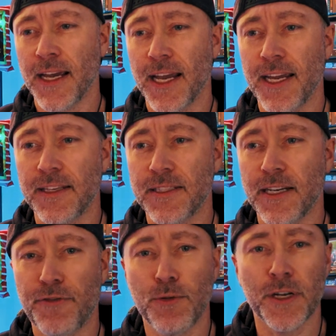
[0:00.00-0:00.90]
And
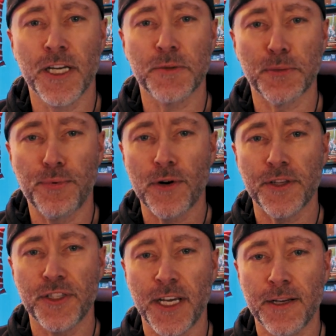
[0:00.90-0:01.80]
if you want to help support
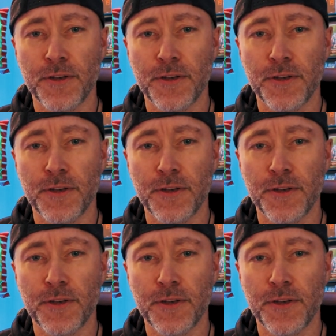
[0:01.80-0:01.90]
the channel,